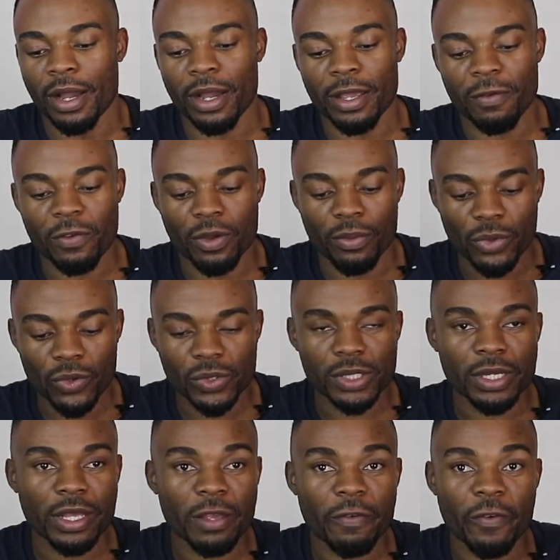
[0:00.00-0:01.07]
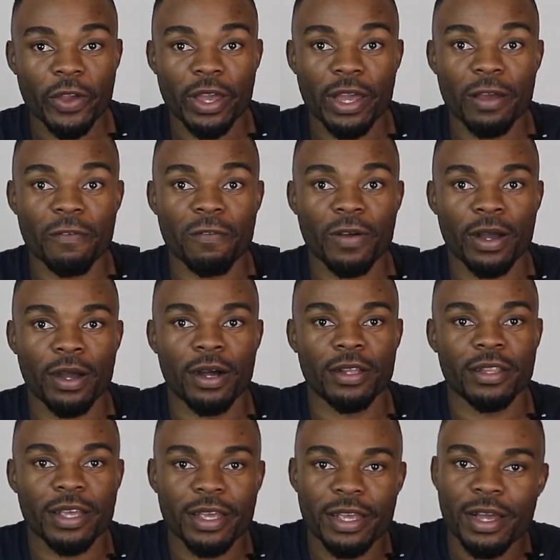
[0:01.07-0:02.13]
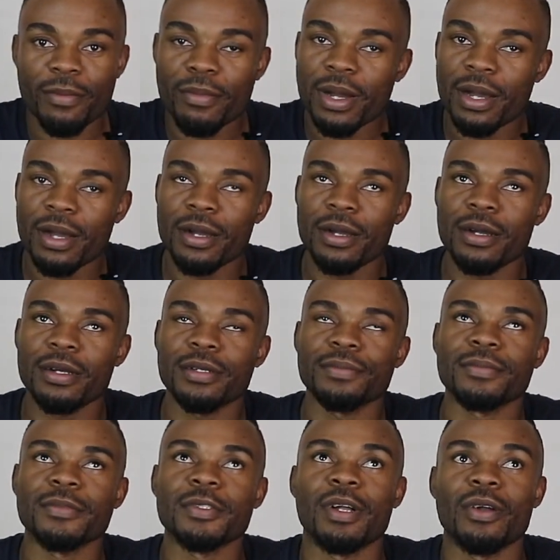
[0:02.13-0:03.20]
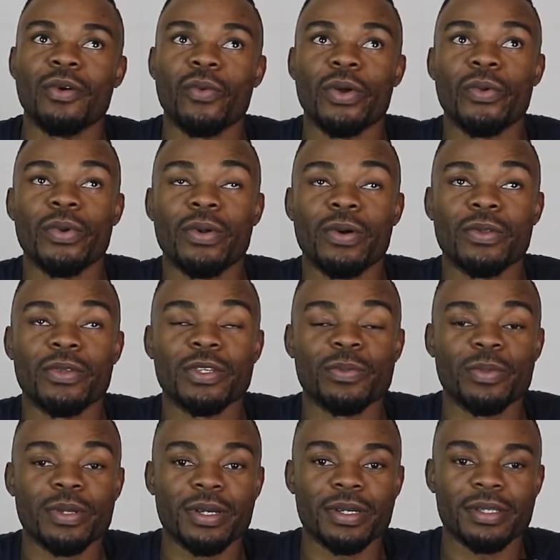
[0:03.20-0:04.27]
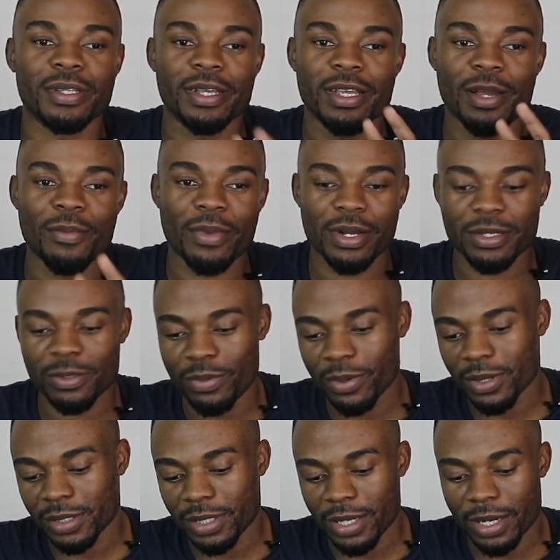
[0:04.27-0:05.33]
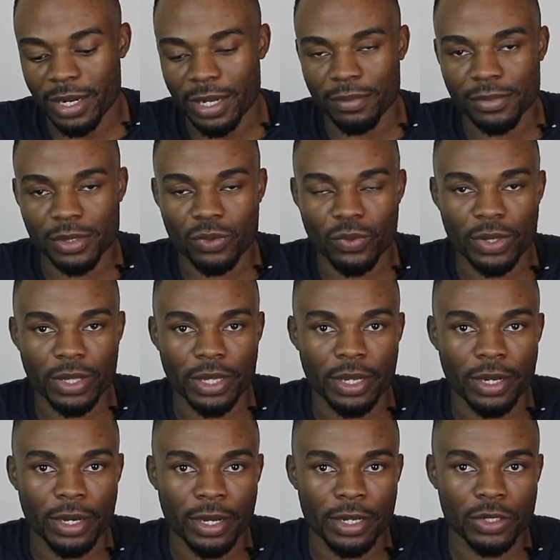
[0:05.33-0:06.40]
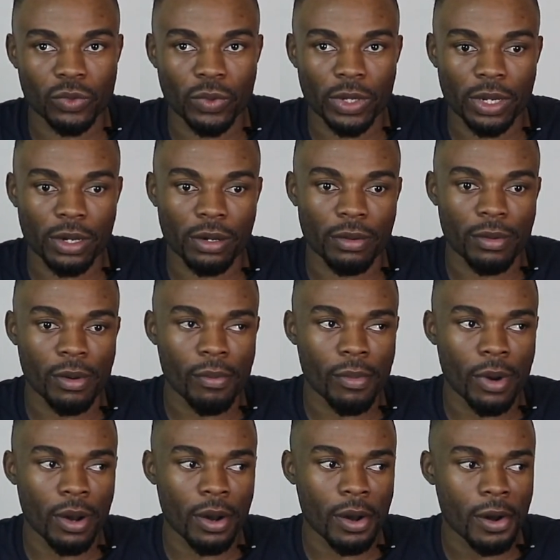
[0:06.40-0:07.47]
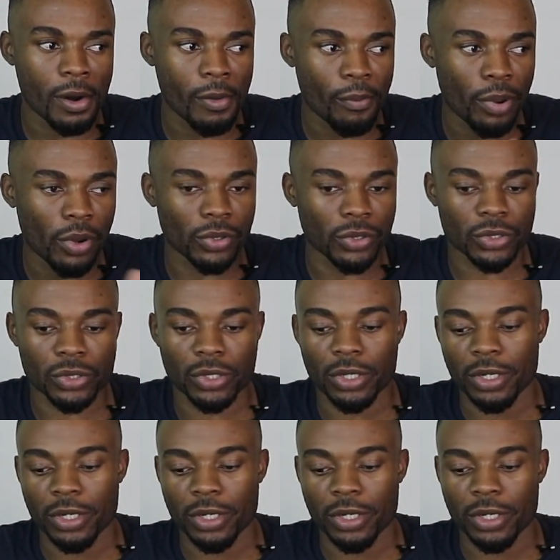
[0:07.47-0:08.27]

If your music, if you have the Yamaha, what do we call those speakers? The Yamaha speakers that comes in with a network port,